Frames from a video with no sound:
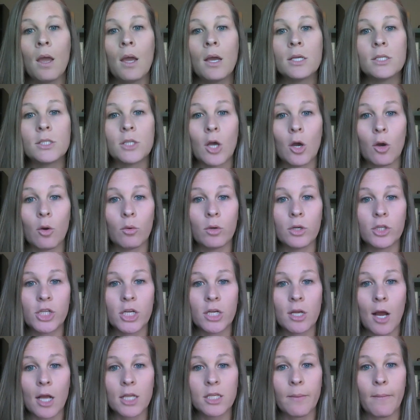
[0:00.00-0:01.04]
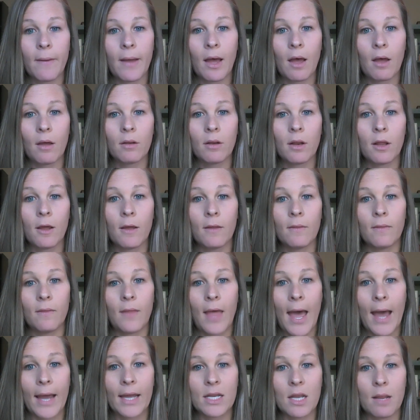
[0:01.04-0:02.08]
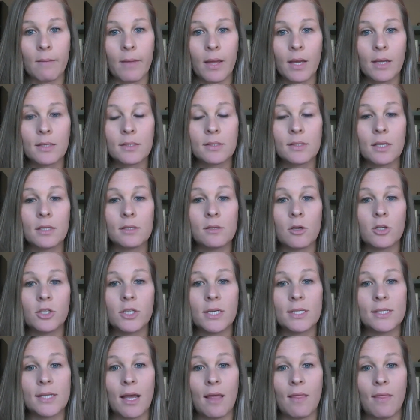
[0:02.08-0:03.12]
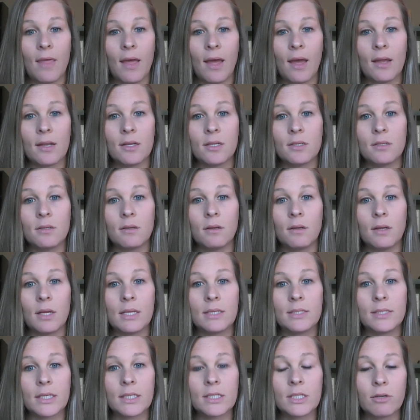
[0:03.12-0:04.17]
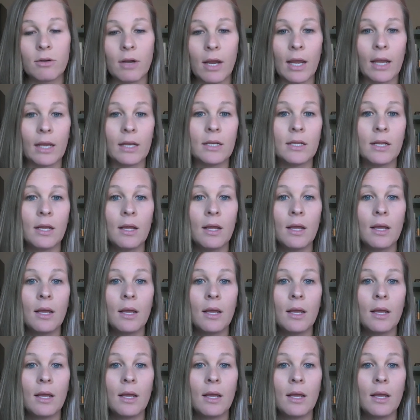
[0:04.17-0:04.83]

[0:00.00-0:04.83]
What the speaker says: So she talked about academics, and so she said that in 6th grade,